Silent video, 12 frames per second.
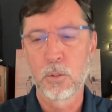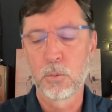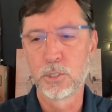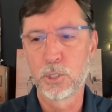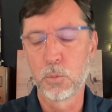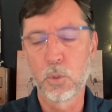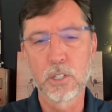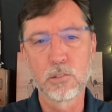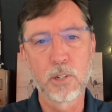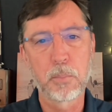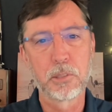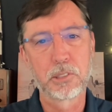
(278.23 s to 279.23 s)
What you want to
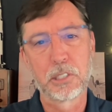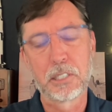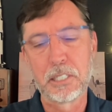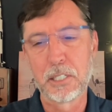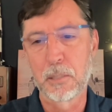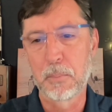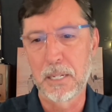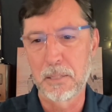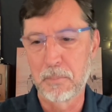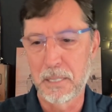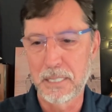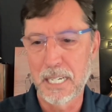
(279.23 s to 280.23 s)
represent here,
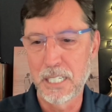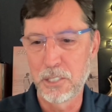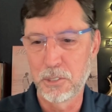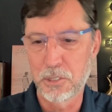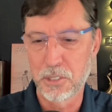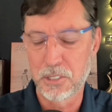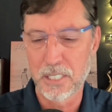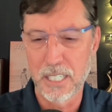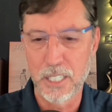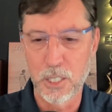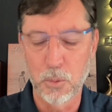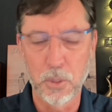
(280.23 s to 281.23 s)
my dad used to
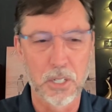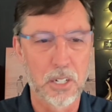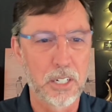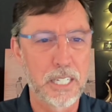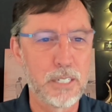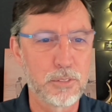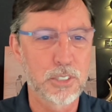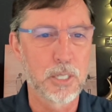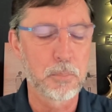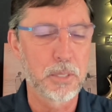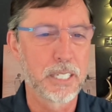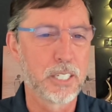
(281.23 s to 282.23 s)
say, you want to leave
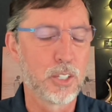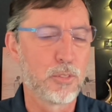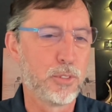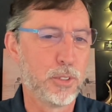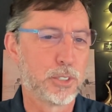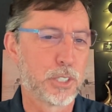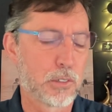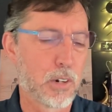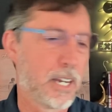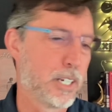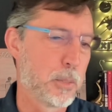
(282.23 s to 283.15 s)
something in the future, right?